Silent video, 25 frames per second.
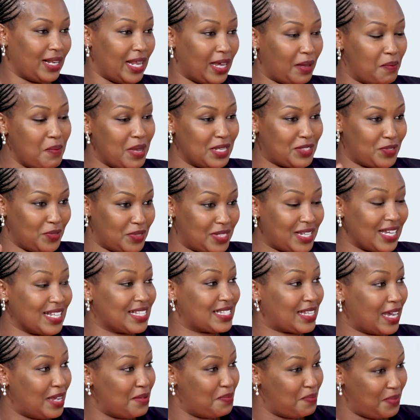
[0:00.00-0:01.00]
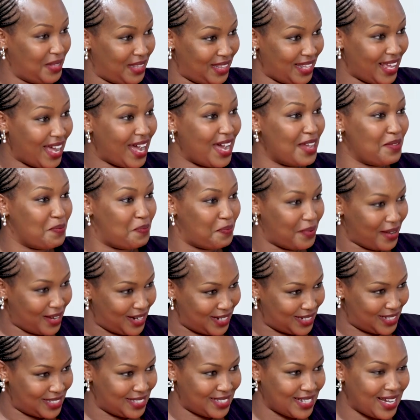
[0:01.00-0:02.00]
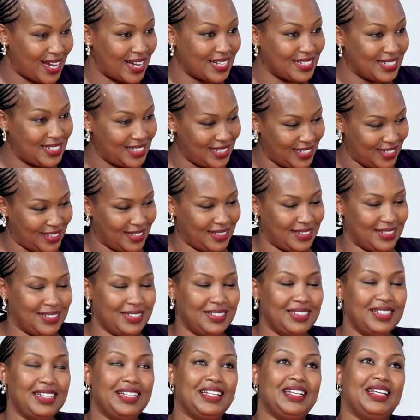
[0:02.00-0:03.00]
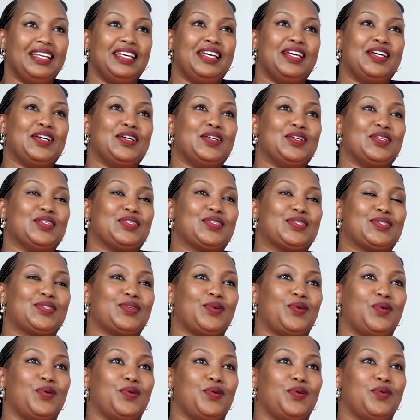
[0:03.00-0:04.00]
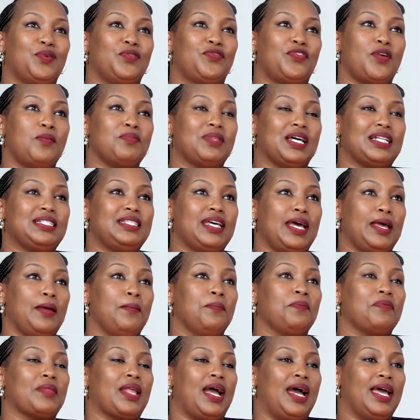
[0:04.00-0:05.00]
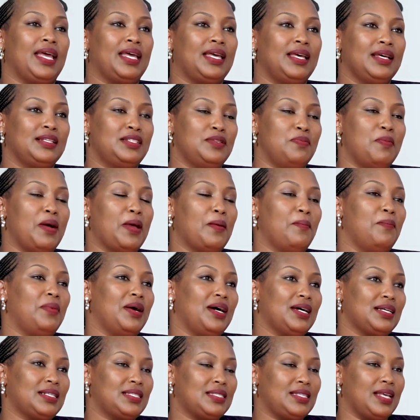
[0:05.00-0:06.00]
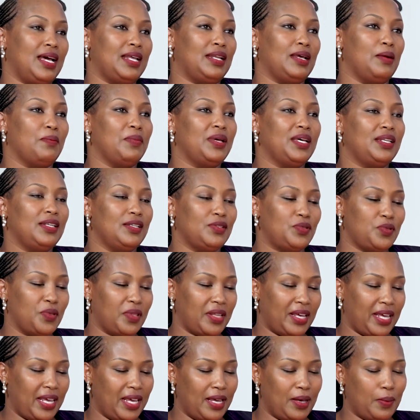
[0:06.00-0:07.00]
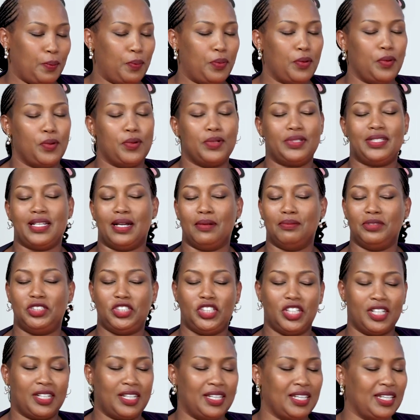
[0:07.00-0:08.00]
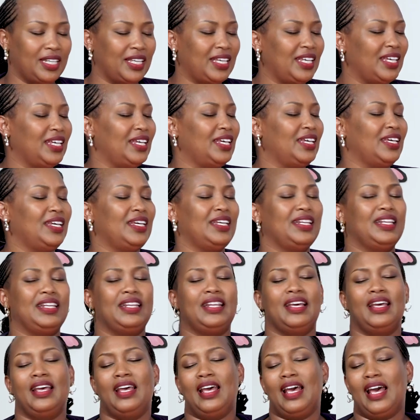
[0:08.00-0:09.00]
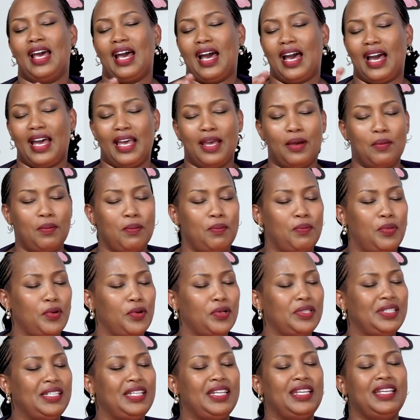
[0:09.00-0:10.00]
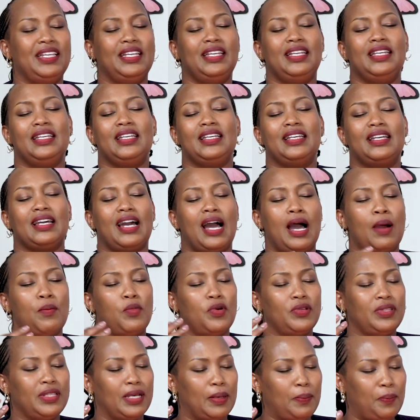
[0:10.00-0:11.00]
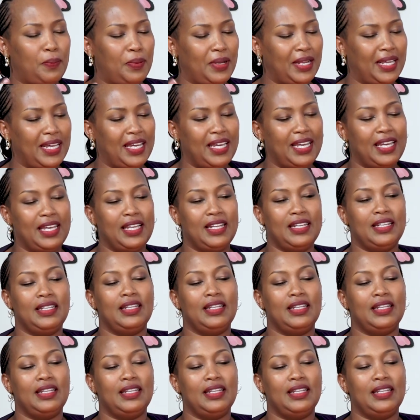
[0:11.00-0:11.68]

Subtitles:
Like my suitcase can be there unpacked until. So from the time I get my bags and I'm headed to the airport, I'm checking in, I am boarding, I'm on the plane.